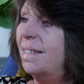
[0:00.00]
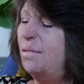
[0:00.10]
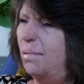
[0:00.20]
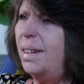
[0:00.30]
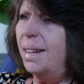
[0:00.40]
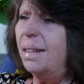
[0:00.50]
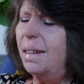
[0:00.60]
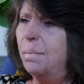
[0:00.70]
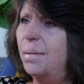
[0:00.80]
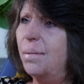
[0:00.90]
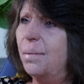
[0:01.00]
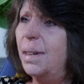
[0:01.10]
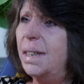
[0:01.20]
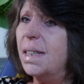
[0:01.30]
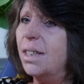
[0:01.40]
really, I mean,
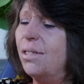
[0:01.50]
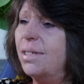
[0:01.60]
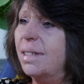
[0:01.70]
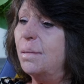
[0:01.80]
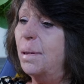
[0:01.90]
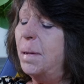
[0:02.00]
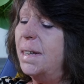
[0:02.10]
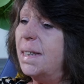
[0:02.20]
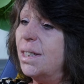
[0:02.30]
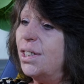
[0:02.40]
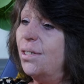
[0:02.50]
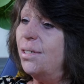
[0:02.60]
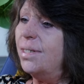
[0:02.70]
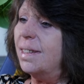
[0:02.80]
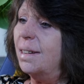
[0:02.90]
when it started, when belly dance
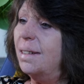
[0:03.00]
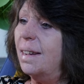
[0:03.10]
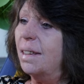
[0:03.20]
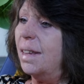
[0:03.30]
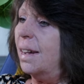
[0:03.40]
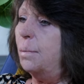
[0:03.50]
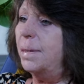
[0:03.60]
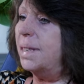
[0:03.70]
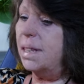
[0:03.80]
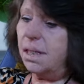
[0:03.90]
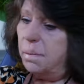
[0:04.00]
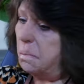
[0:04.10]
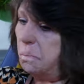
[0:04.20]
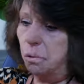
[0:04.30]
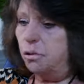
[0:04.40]
started, it, I think I went into
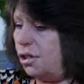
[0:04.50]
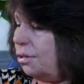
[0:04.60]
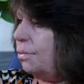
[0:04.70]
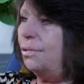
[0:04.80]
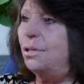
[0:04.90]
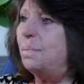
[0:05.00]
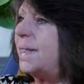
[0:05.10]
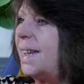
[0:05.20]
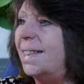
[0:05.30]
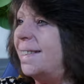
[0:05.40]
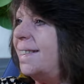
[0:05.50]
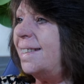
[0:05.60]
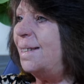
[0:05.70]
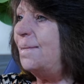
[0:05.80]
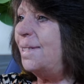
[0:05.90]
it, whoosh,
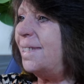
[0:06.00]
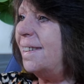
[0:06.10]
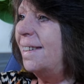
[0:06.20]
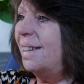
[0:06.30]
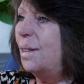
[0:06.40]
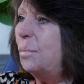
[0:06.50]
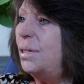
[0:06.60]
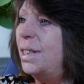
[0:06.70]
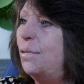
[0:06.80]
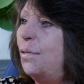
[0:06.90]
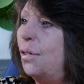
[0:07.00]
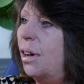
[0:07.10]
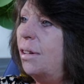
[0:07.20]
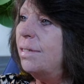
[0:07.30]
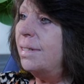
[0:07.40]
100%. It was pretty full
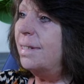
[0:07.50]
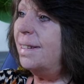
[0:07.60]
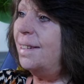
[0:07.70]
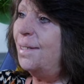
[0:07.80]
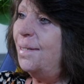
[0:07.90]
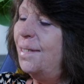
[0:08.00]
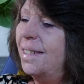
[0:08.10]
on, you know.